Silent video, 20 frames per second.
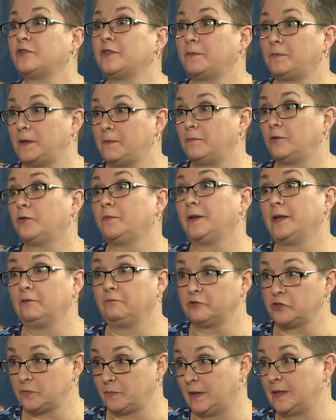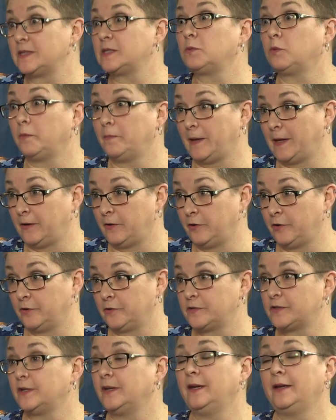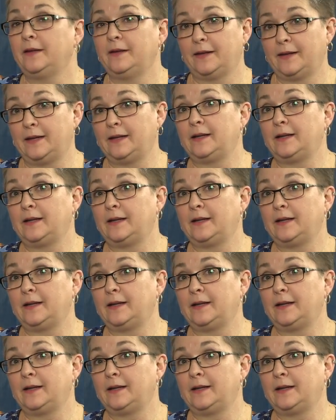sure that people are being responsible pet owners, right?